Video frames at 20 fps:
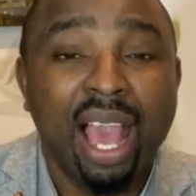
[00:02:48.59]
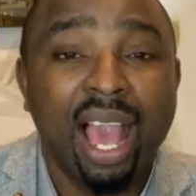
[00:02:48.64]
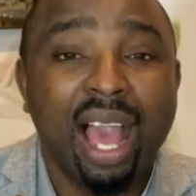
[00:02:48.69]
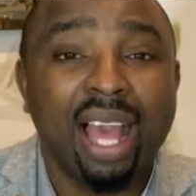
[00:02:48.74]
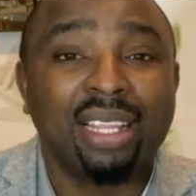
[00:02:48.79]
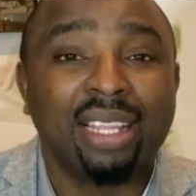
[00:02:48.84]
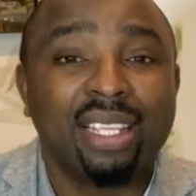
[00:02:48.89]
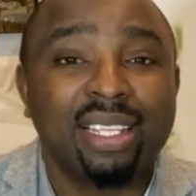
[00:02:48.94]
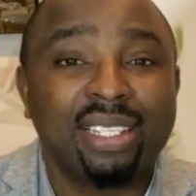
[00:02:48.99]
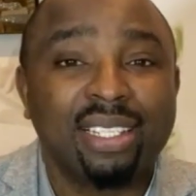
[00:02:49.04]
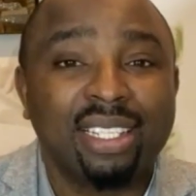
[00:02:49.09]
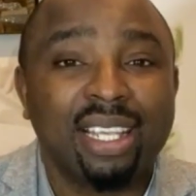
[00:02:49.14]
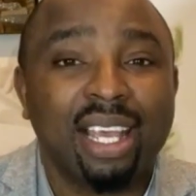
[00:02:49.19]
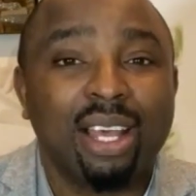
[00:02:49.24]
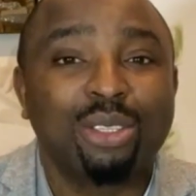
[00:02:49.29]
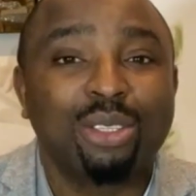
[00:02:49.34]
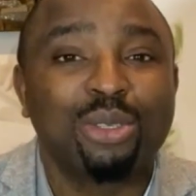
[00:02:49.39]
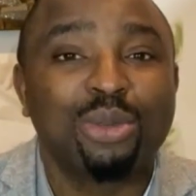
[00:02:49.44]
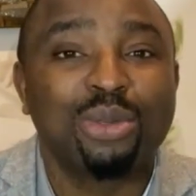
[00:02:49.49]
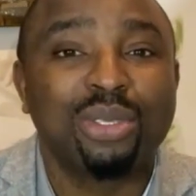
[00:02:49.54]
and this
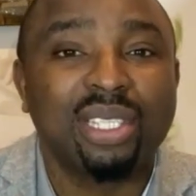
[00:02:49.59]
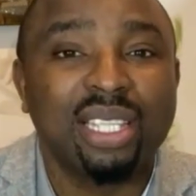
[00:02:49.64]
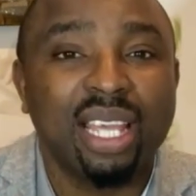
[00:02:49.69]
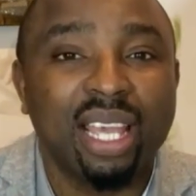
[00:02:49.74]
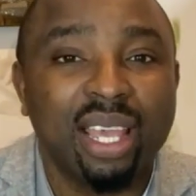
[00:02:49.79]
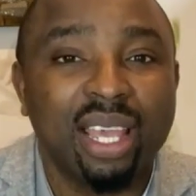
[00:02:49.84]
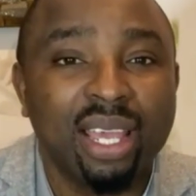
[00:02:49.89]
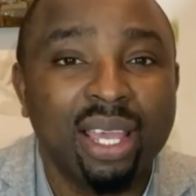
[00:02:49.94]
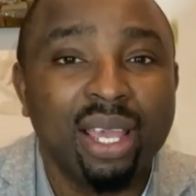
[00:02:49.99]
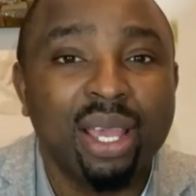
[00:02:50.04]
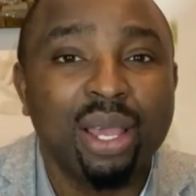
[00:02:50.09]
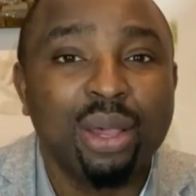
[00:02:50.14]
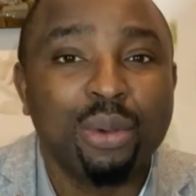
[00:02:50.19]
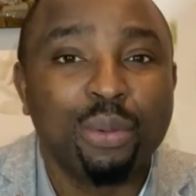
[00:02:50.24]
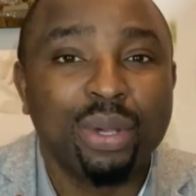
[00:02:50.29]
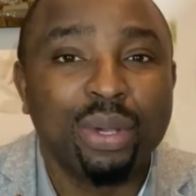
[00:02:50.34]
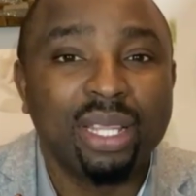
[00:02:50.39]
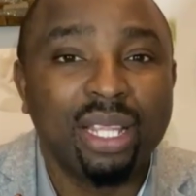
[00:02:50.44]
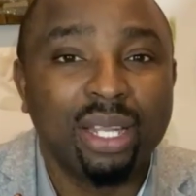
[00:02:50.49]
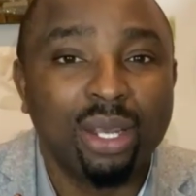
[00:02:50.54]
child could stay
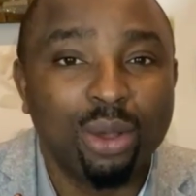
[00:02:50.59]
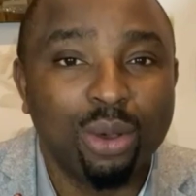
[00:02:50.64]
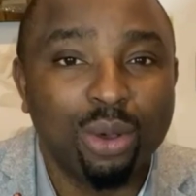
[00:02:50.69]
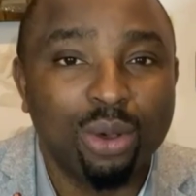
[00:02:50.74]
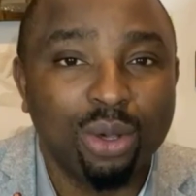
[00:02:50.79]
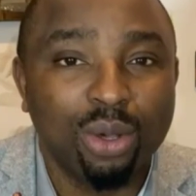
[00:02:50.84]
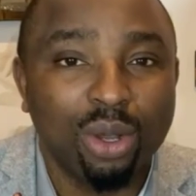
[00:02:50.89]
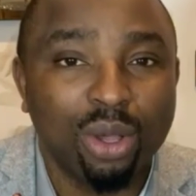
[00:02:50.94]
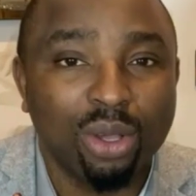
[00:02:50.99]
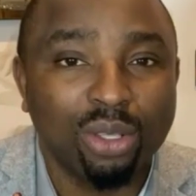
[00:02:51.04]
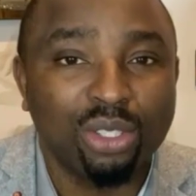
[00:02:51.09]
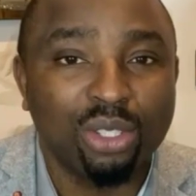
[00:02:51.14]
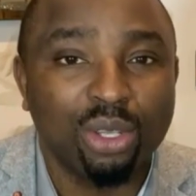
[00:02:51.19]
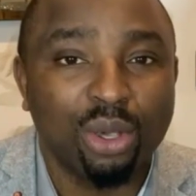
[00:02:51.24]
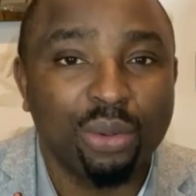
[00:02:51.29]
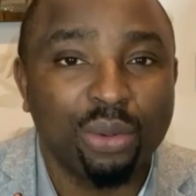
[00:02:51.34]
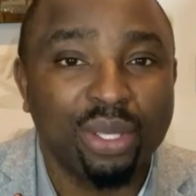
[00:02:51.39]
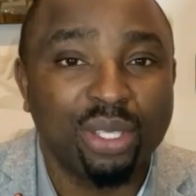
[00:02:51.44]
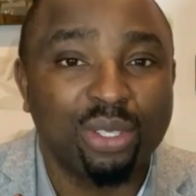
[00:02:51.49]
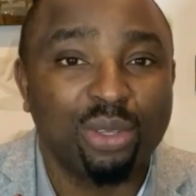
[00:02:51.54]
with the local
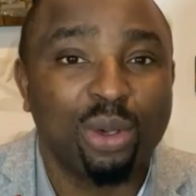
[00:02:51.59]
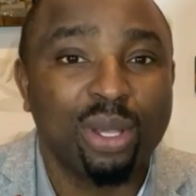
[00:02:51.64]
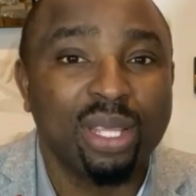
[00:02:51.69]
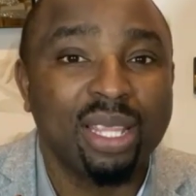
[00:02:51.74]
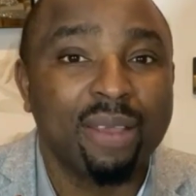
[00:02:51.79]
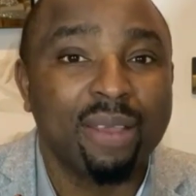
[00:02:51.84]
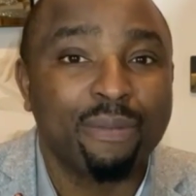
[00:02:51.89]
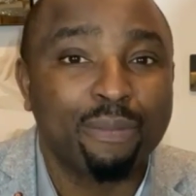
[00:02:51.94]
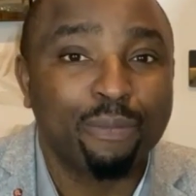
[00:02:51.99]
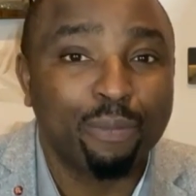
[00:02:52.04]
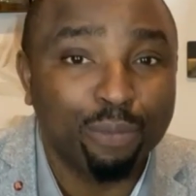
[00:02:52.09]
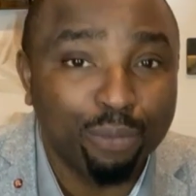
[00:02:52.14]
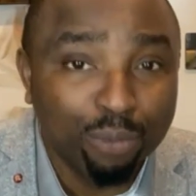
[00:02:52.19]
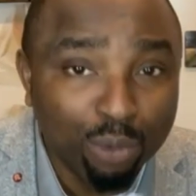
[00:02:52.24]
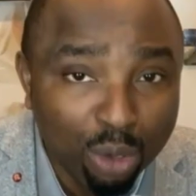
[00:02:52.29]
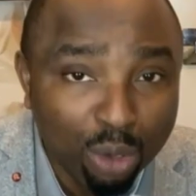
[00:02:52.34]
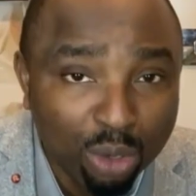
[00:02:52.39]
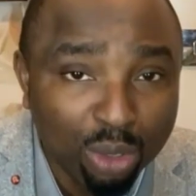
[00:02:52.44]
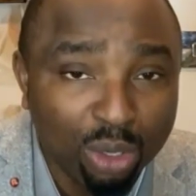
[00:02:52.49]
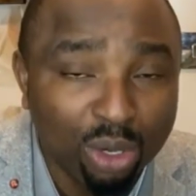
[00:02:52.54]
authority or in the
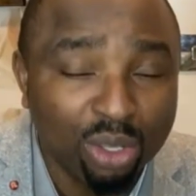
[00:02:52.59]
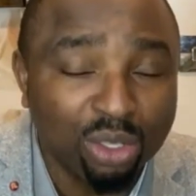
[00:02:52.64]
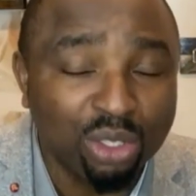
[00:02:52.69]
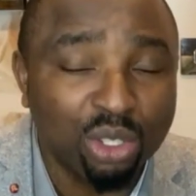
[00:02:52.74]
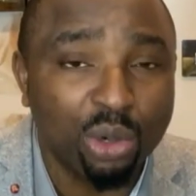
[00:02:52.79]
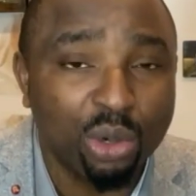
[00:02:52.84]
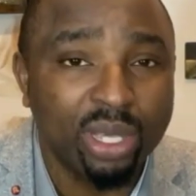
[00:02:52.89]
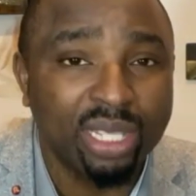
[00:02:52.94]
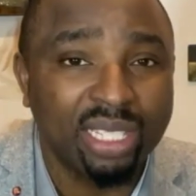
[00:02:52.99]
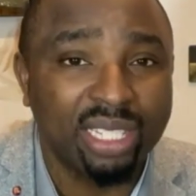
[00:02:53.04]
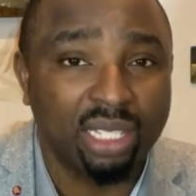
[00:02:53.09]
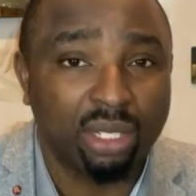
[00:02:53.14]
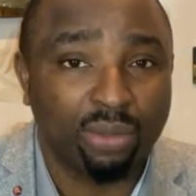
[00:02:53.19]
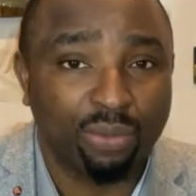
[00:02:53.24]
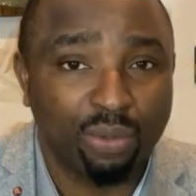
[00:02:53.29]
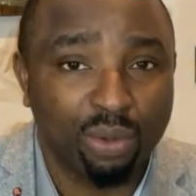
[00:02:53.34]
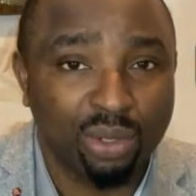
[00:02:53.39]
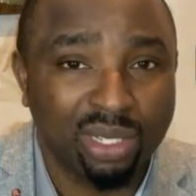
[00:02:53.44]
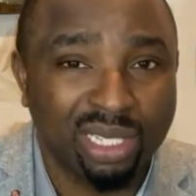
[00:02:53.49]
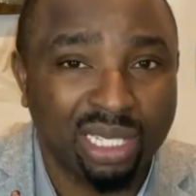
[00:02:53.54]
local authority's
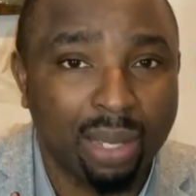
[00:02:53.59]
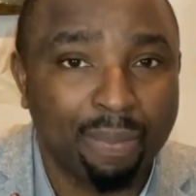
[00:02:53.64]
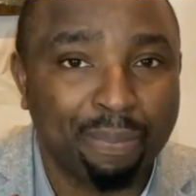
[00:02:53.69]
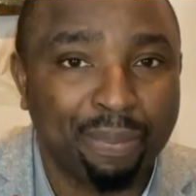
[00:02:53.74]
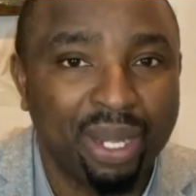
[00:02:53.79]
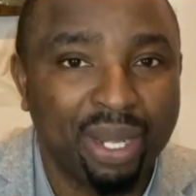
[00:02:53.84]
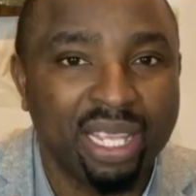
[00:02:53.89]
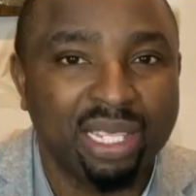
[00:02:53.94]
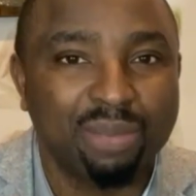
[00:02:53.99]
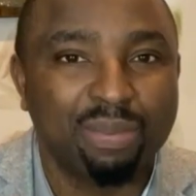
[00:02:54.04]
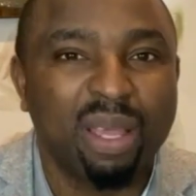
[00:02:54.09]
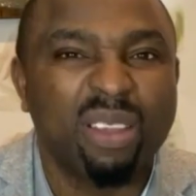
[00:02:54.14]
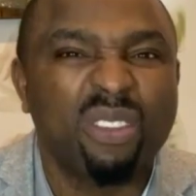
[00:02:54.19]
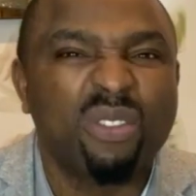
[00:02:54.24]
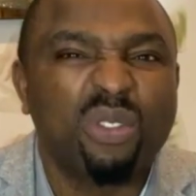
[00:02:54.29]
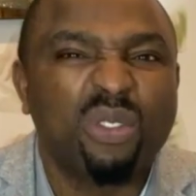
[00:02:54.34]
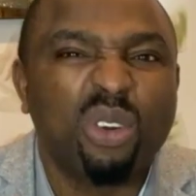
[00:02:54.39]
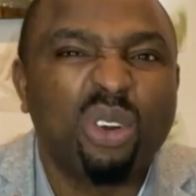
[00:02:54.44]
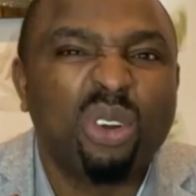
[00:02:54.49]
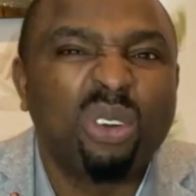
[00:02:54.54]
foster
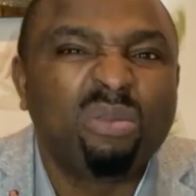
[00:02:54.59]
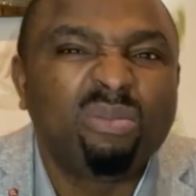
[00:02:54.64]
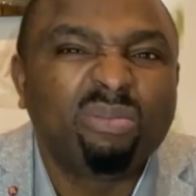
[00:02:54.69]
placement for